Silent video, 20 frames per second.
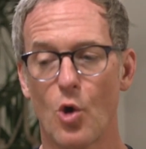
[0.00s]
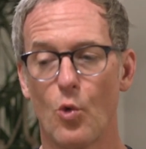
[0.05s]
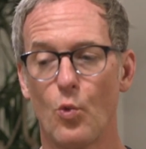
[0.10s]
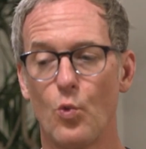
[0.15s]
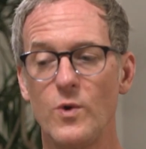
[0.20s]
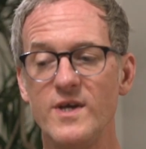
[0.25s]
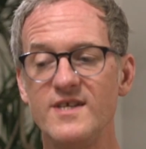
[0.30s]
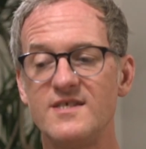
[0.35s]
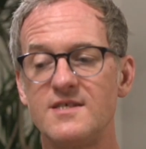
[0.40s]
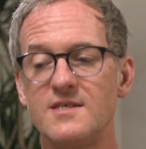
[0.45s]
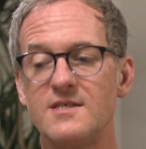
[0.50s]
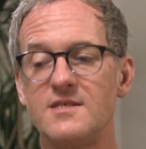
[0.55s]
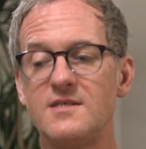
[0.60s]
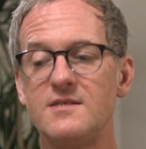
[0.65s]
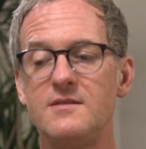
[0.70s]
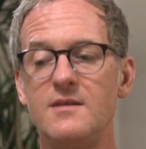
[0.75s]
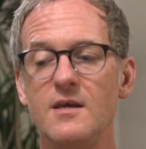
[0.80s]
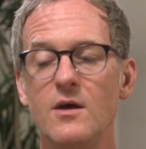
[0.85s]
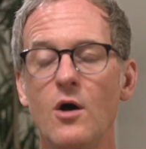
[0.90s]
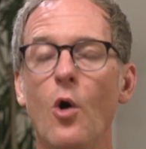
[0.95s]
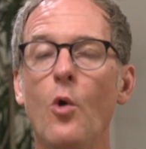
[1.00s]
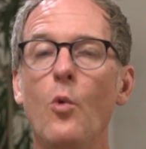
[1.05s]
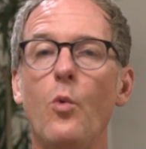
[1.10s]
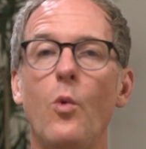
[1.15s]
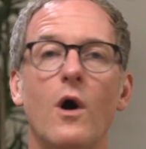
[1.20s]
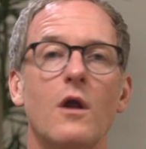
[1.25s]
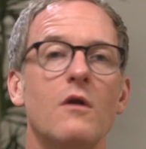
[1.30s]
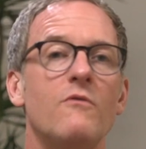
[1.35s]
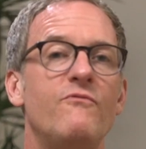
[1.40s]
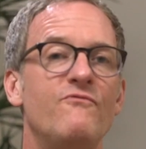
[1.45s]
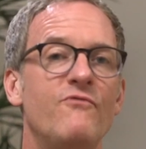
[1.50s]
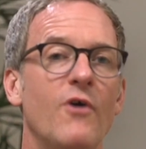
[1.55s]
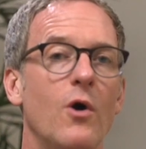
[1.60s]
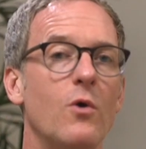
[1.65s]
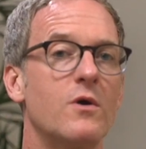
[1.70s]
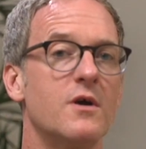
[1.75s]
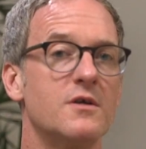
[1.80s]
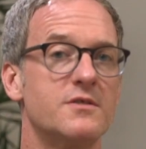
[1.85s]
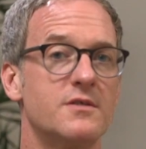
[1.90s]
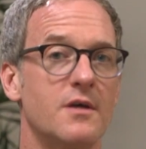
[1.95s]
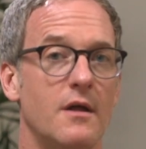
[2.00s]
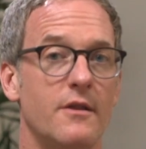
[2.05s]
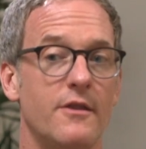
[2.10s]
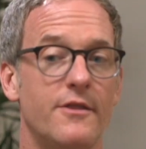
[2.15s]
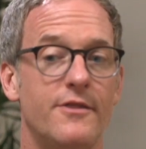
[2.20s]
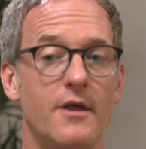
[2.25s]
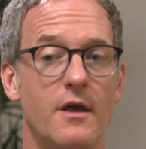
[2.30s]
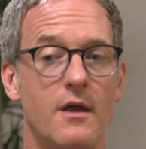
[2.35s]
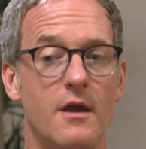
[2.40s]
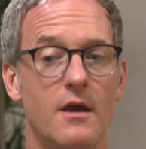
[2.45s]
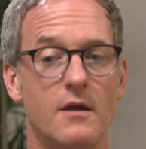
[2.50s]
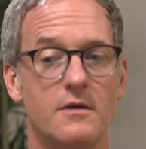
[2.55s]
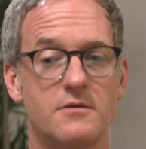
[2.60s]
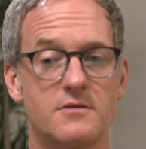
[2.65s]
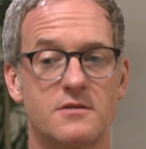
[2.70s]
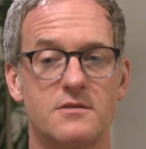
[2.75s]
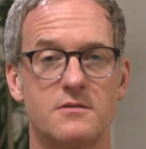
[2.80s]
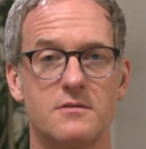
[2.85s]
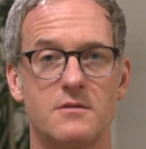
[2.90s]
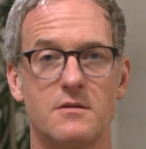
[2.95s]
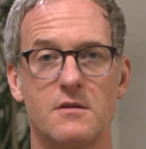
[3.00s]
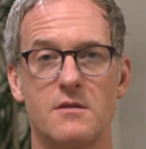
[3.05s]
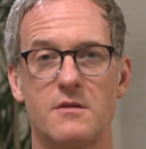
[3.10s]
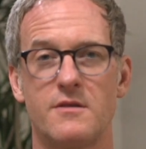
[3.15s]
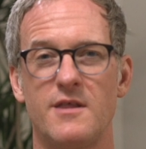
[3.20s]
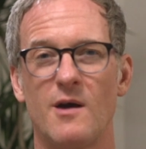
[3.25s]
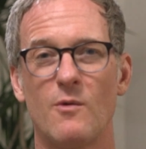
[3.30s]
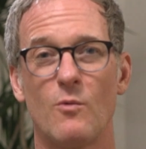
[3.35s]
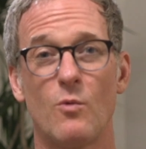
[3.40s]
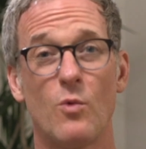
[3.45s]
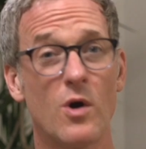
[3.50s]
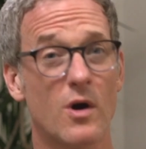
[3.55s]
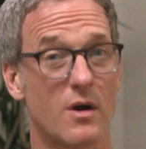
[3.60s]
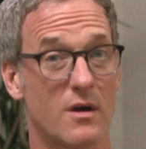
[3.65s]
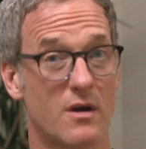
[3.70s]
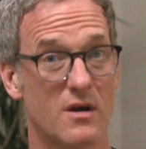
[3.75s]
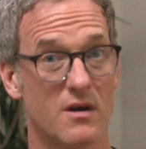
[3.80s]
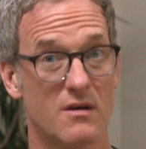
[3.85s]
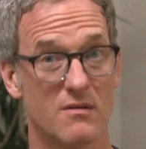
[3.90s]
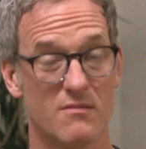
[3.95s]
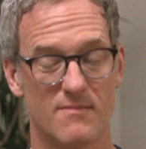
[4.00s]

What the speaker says: we still want to focus on things that work,